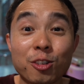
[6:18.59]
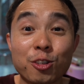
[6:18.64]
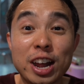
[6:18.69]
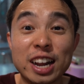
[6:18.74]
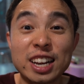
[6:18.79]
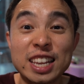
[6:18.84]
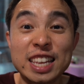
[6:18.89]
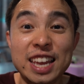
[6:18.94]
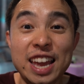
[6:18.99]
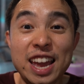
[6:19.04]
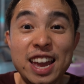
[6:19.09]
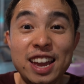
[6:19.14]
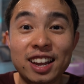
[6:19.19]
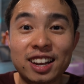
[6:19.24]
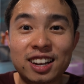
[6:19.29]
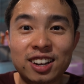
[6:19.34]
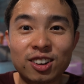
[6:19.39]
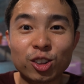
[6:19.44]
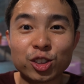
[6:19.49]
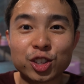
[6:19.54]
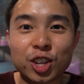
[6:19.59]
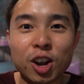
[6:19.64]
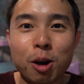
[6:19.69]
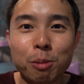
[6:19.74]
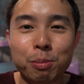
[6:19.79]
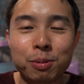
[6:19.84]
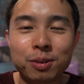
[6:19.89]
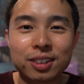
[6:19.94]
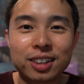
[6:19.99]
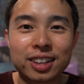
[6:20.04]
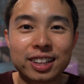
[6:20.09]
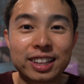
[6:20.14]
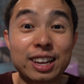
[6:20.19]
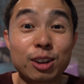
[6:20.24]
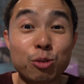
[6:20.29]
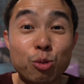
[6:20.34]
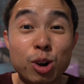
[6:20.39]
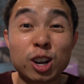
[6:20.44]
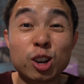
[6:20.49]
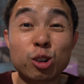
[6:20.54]
runny egg on top.
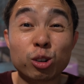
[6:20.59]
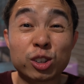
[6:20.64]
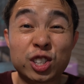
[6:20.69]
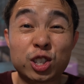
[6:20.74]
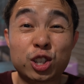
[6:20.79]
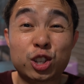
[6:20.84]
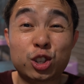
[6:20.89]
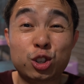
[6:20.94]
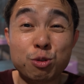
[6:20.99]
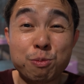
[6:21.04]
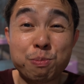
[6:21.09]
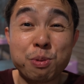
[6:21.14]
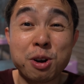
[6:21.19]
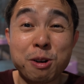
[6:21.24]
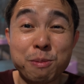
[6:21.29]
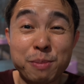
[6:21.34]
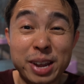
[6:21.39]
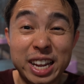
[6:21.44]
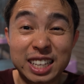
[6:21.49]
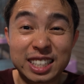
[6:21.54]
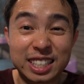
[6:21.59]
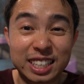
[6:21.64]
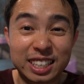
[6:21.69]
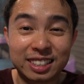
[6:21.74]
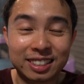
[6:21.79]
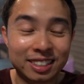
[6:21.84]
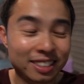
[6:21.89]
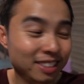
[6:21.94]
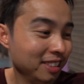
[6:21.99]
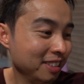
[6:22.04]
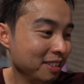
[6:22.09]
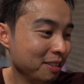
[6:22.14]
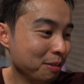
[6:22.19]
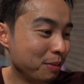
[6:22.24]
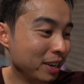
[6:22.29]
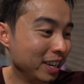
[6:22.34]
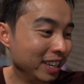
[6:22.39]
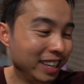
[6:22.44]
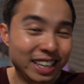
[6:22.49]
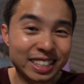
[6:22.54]
That one looks super amazing,
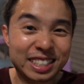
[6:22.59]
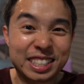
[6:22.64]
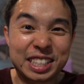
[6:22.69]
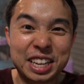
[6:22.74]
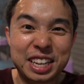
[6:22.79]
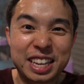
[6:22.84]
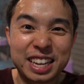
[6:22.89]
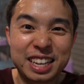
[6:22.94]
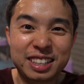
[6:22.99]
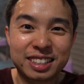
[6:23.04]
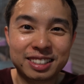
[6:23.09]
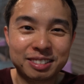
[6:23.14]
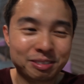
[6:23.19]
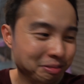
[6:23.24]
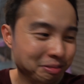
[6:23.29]
but let's dig in.